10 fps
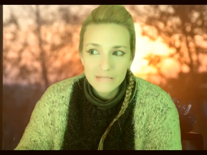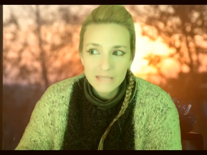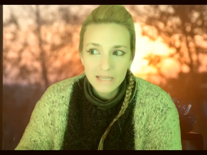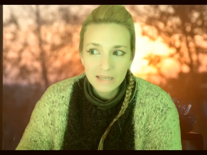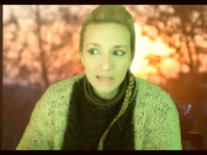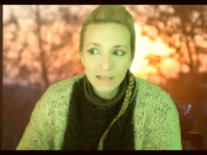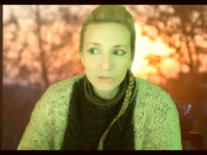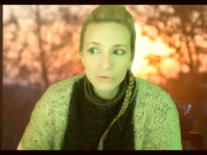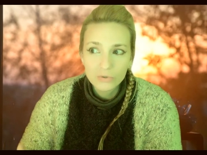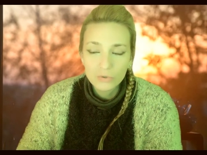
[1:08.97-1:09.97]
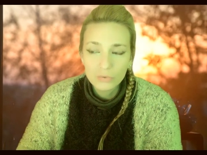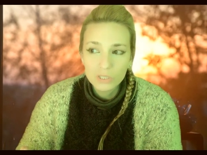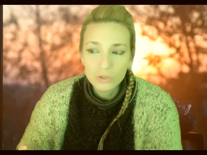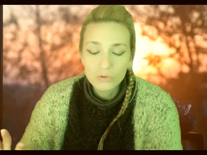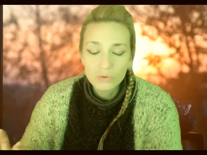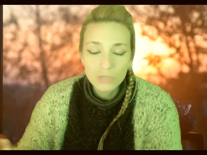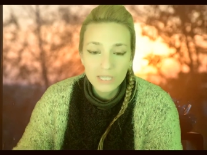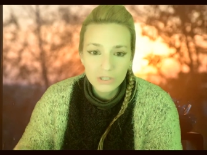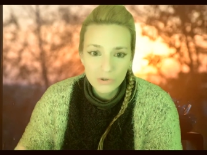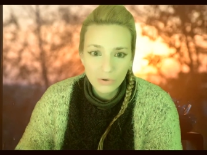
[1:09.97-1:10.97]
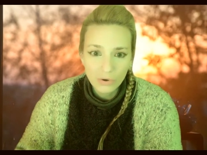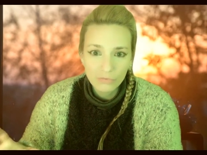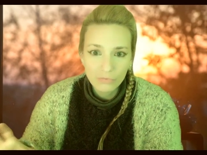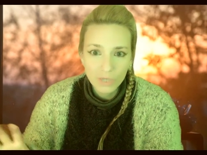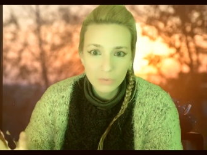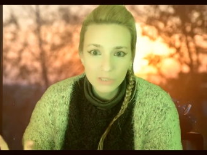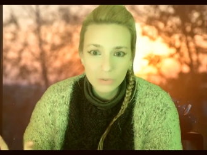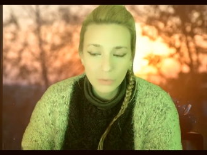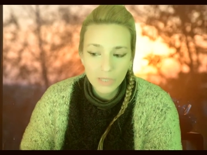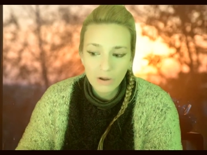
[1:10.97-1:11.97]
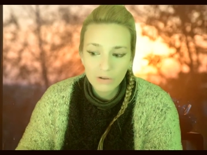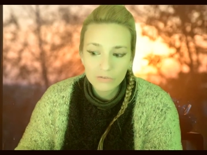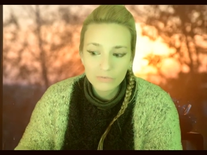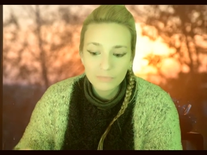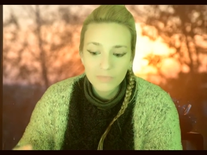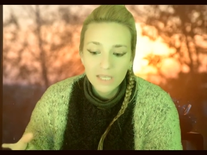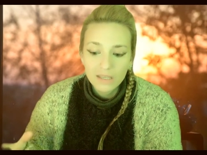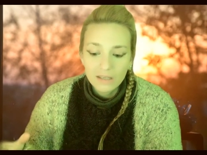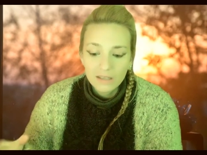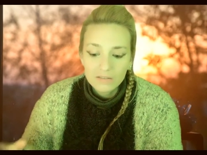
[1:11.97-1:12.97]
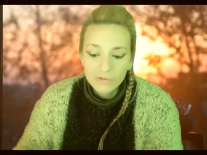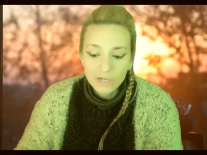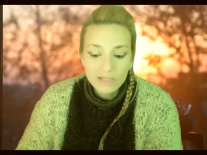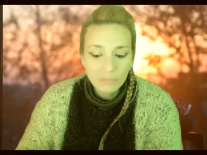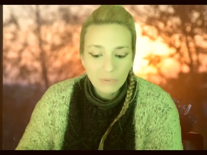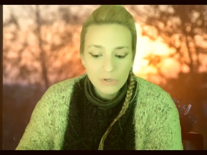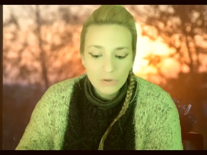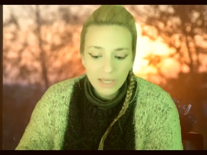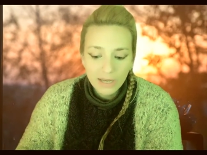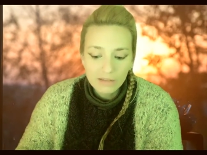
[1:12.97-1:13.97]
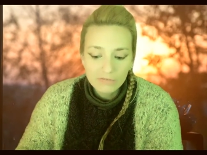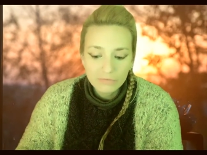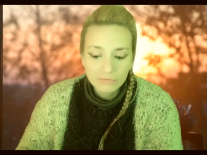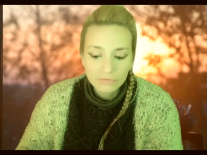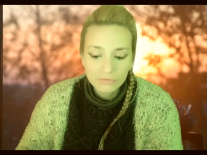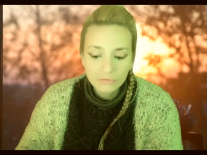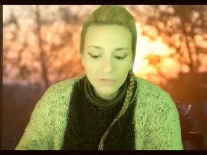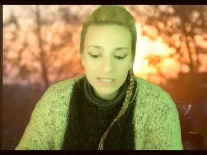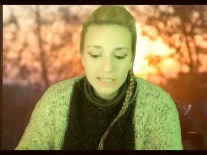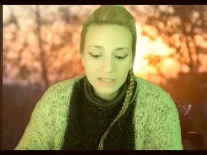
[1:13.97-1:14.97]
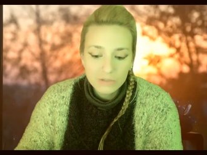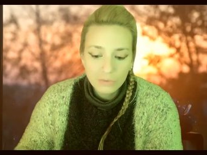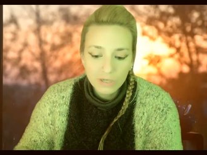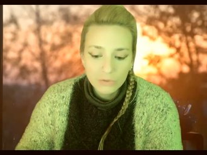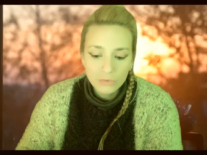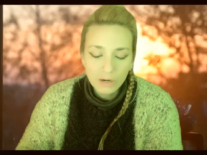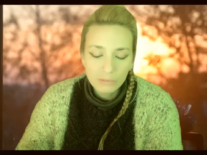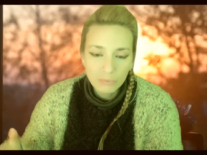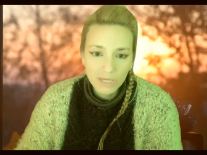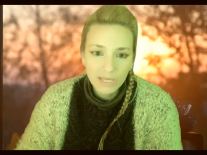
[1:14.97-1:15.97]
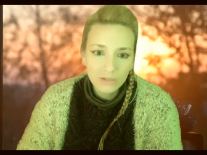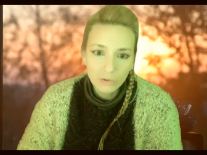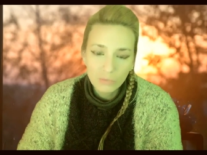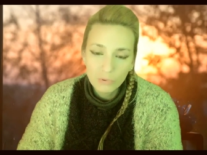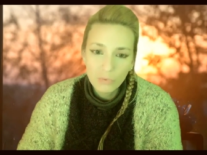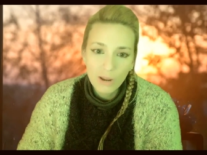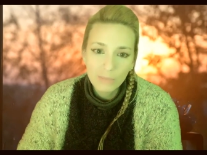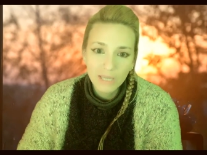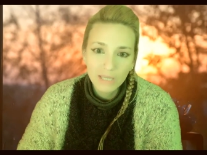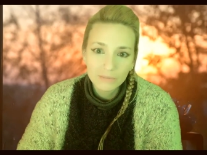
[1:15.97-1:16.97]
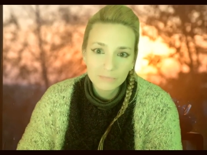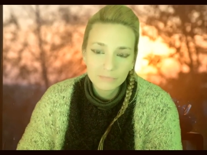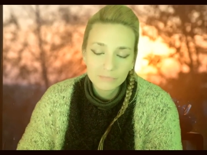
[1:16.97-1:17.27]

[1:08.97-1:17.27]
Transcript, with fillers: that had to do with the true nature of what was going on. For example, you can have phases where you are breaking your programming,